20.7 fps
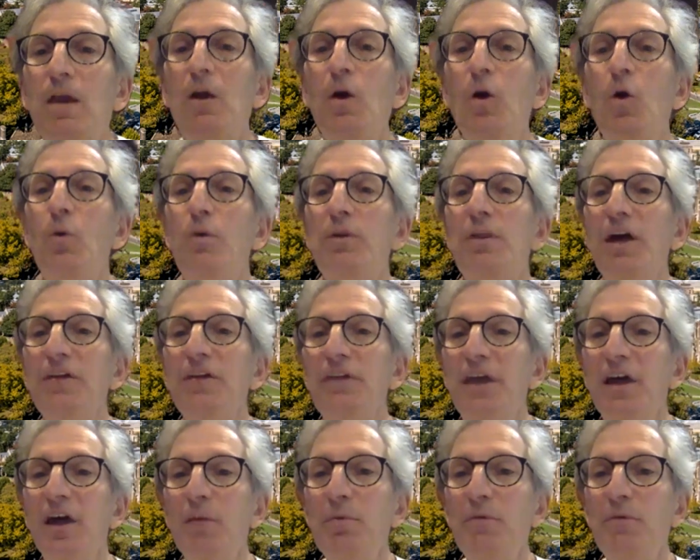Without the
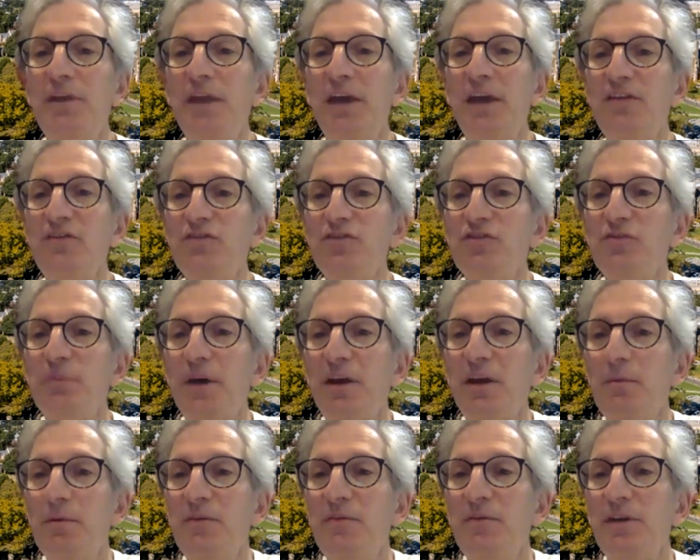help of a National Spina
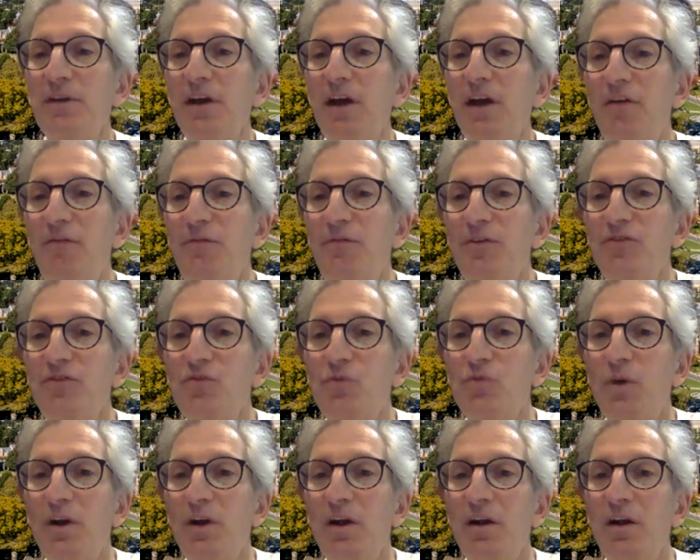Bifida conference,
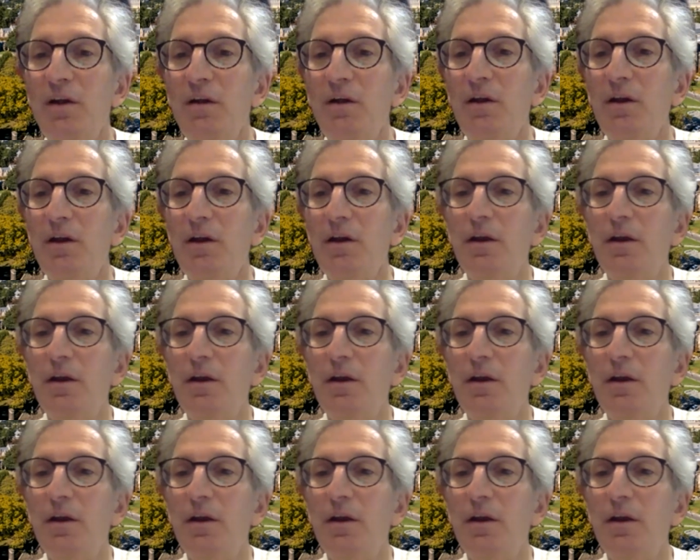where